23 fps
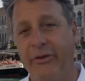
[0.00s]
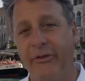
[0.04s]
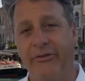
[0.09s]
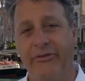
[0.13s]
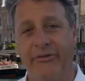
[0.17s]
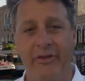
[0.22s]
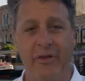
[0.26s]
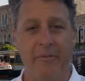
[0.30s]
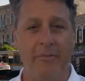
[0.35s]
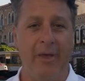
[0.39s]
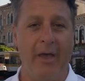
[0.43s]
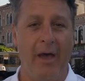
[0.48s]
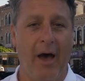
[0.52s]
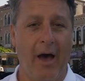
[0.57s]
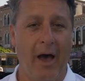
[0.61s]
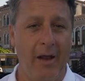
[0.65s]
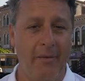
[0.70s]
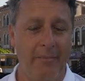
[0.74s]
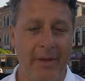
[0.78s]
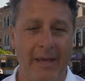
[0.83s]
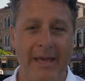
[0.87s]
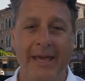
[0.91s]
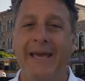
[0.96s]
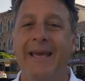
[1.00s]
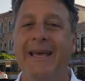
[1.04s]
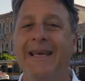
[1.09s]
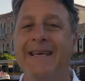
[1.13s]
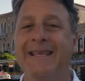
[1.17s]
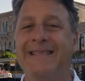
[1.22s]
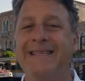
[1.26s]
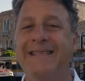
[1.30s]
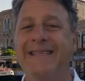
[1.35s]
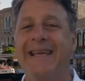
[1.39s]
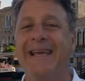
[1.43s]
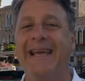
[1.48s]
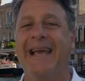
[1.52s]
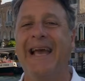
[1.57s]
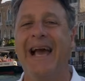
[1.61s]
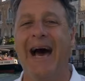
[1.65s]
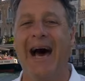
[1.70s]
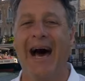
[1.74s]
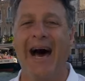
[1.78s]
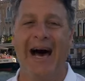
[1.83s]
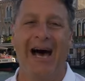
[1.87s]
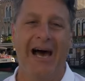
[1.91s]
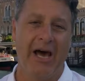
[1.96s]
you see behind me is the
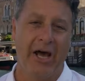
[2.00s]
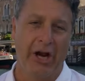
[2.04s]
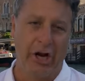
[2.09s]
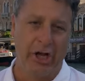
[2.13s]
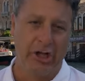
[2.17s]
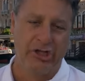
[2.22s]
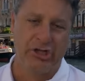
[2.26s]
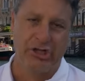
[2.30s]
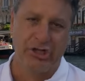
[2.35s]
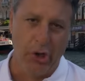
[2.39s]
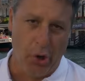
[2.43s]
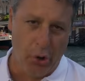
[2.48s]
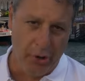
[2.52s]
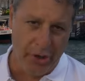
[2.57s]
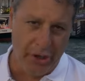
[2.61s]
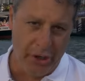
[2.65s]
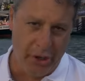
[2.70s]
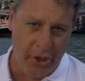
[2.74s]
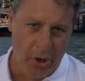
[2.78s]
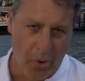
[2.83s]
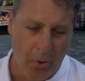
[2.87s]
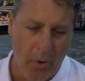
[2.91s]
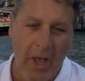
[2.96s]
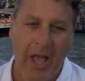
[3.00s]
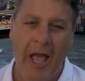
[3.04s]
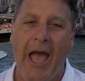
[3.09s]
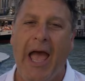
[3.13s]
Ca Rezzonico,